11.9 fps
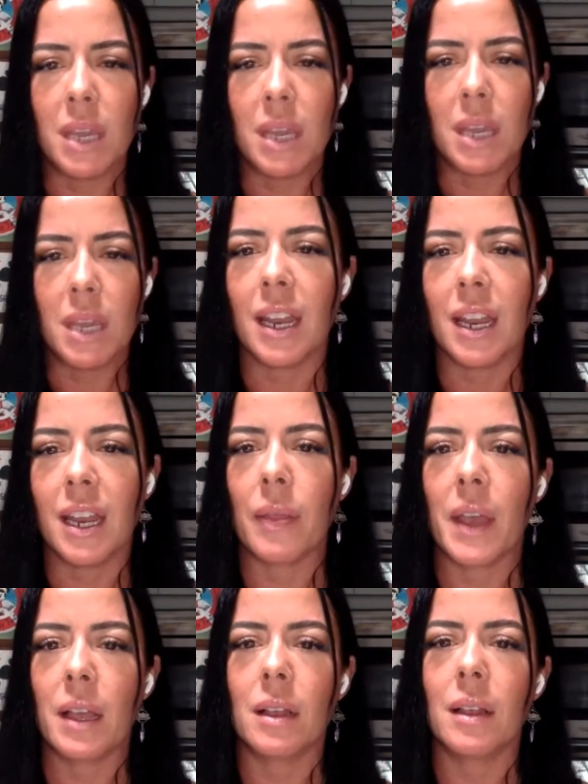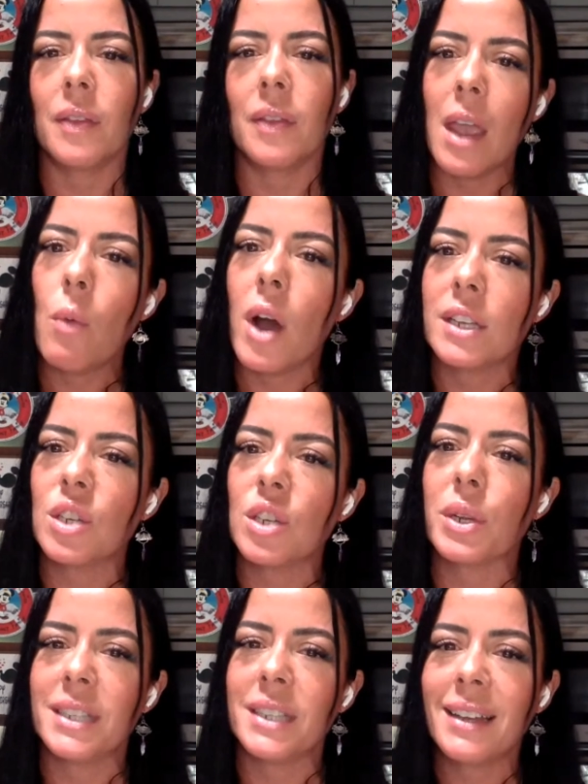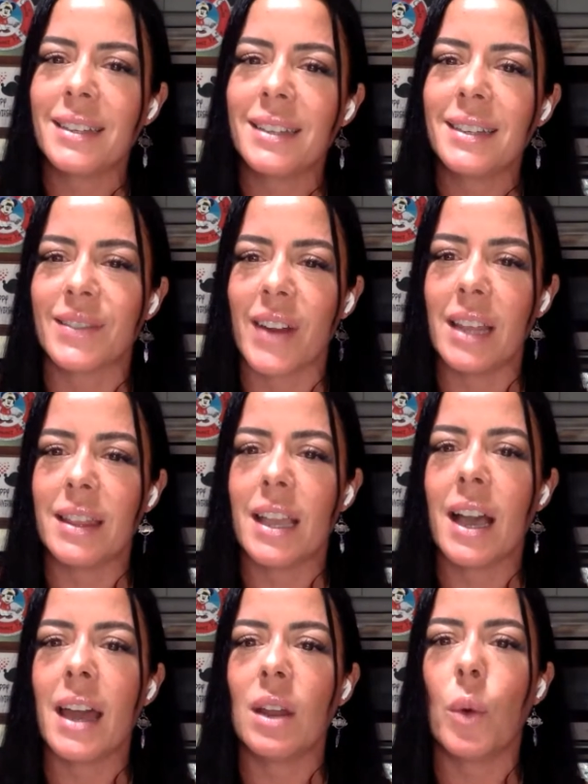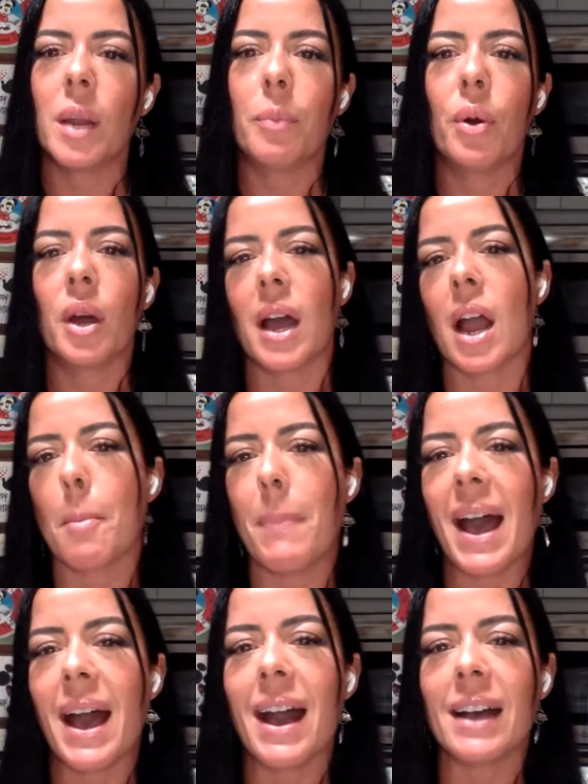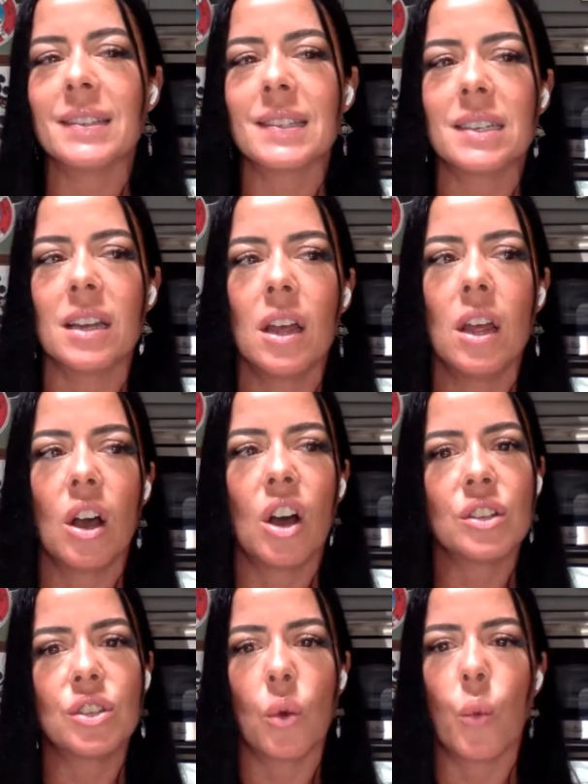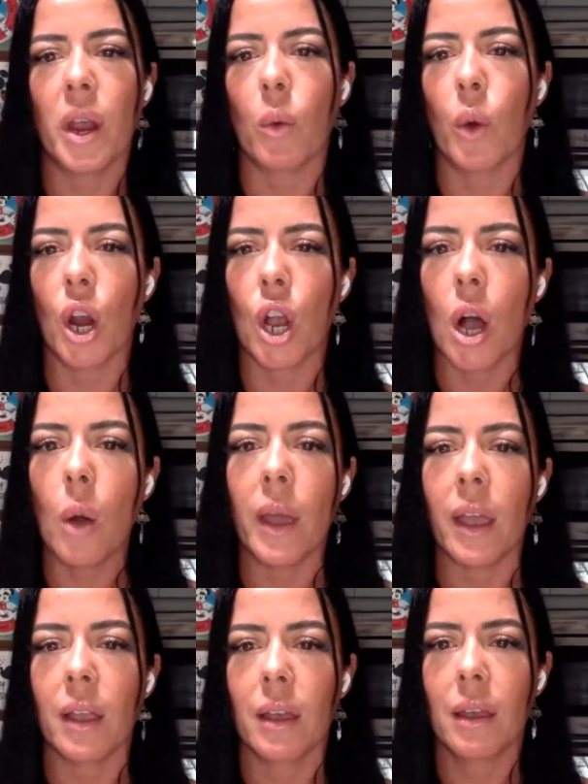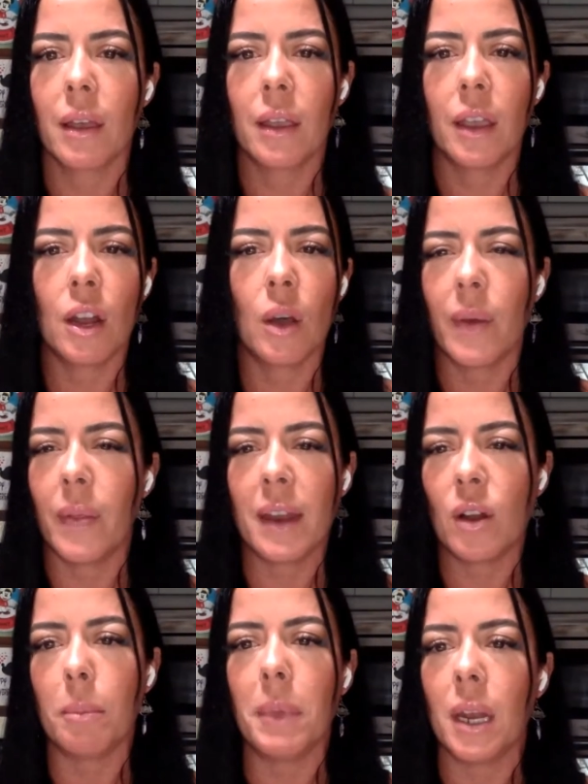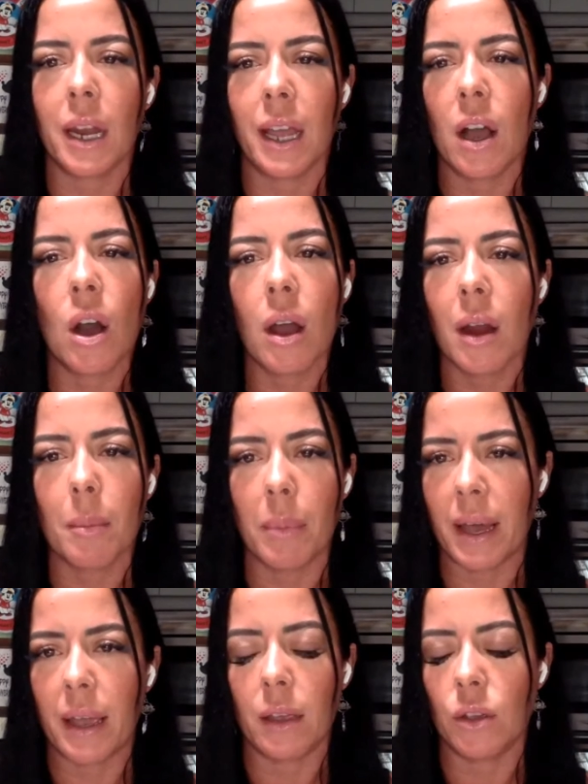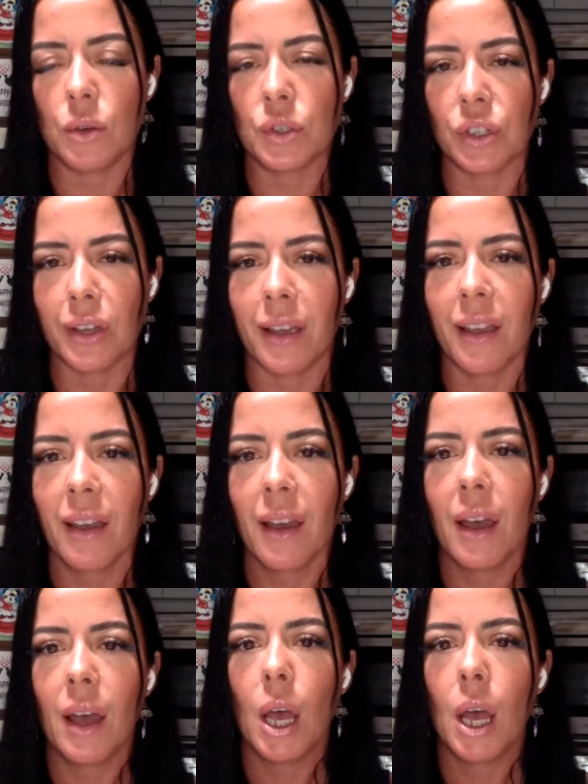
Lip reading: mean, but they want to protect us, right? They kind of want to put our past onto where we're going, and they don't mean any harm by it usually.